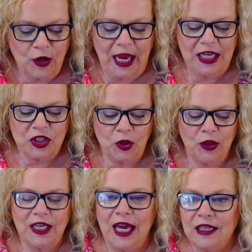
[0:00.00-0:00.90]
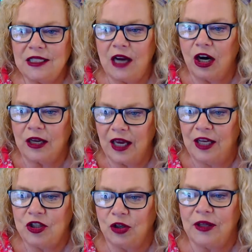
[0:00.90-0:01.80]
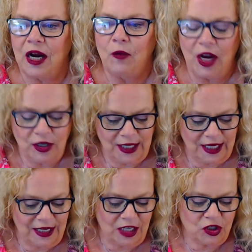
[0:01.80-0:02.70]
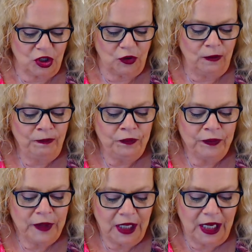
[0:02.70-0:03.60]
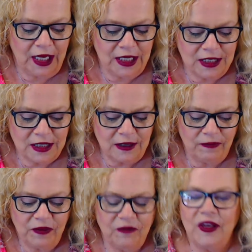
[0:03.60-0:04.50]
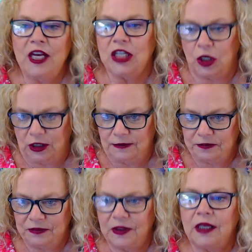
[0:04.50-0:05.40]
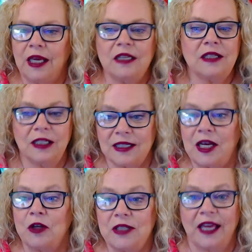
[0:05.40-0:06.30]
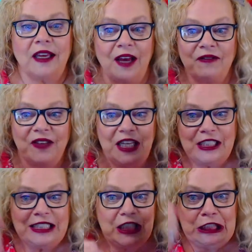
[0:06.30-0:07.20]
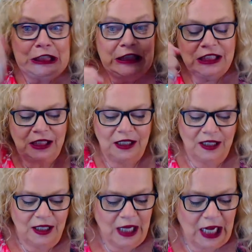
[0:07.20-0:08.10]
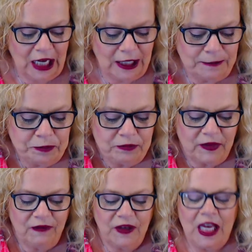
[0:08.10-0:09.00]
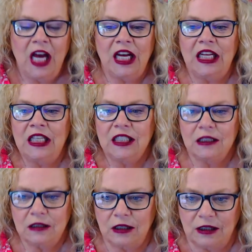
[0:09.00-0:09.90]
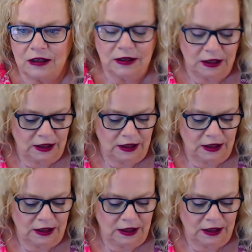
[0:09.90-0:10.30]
okay, so the next archangel that I want you to connect to is vehicle. Yes, it sounds like a vehicle. Um, vehicle.